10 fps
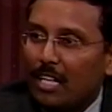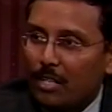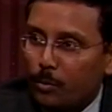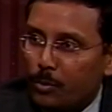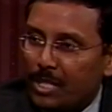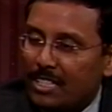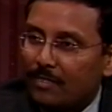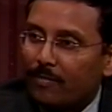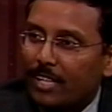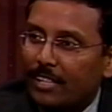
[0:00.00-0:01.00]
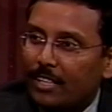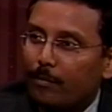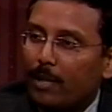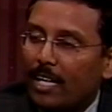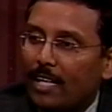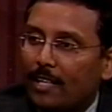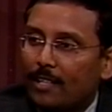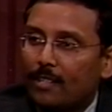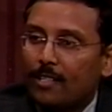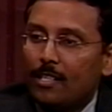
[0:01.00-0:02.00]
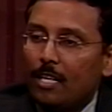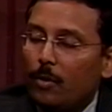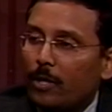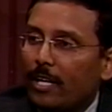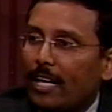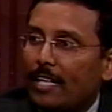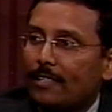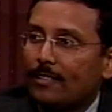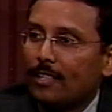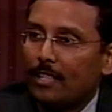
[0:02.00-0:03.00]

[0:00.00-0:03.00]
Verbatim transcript: the wound is infected by looking at uh,